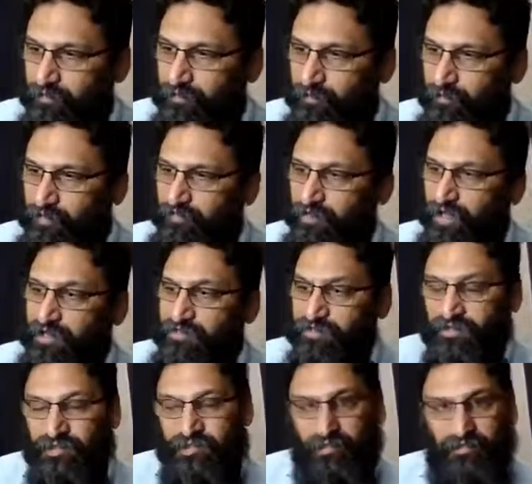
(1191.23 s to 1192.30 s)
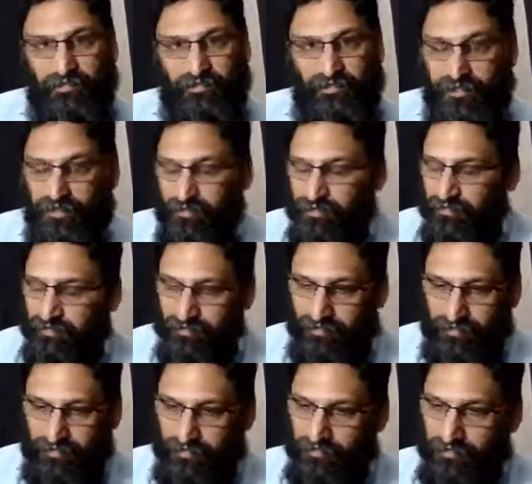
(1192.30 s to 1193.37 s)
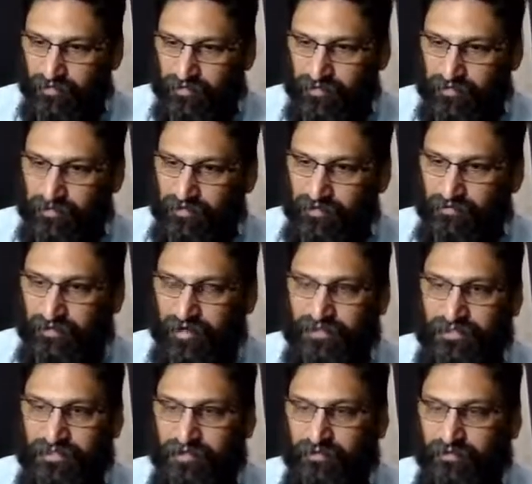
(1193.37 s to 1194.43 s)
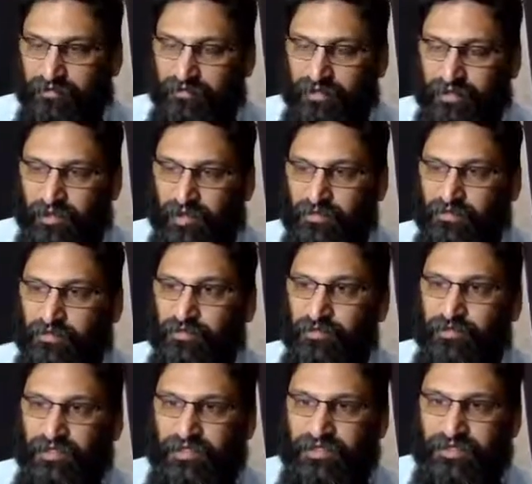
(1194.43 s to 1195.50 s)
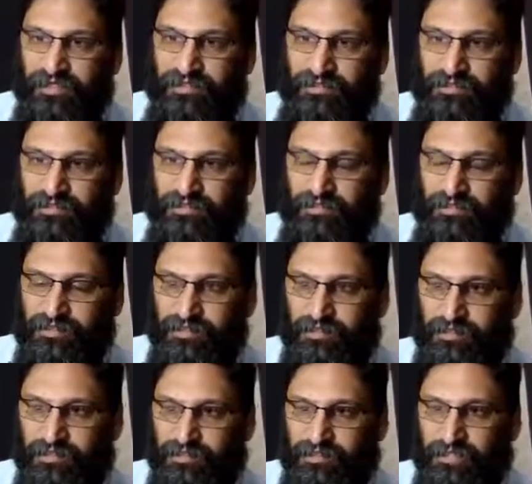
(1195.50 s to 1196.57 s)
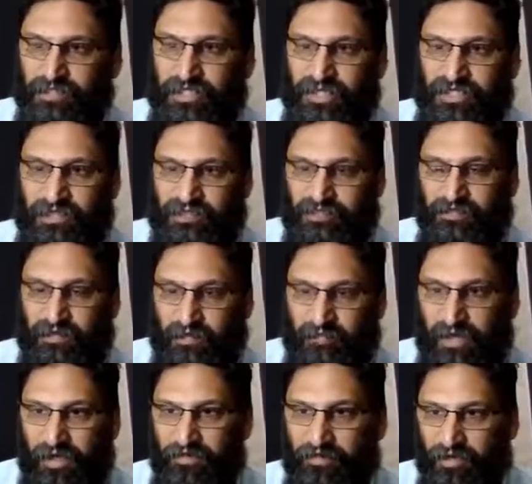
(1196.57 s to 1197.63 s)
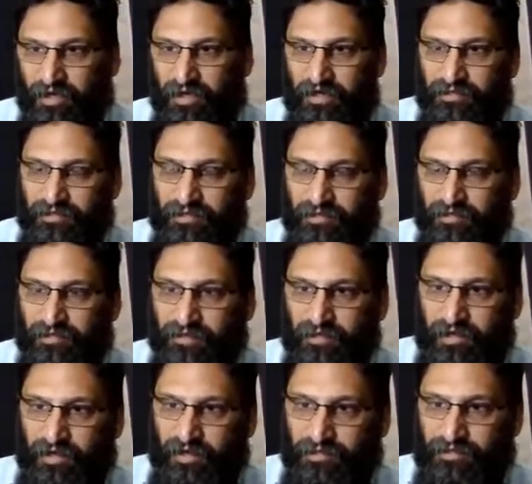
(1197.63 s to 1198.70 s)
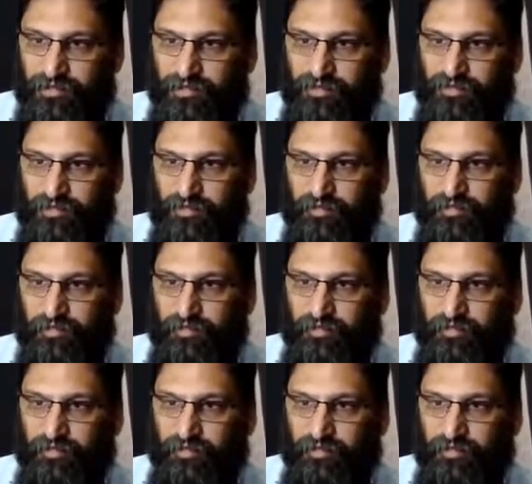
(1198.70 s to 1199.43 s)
With regards to the teeth grinding, I do know that dentists suggest a mouth guard to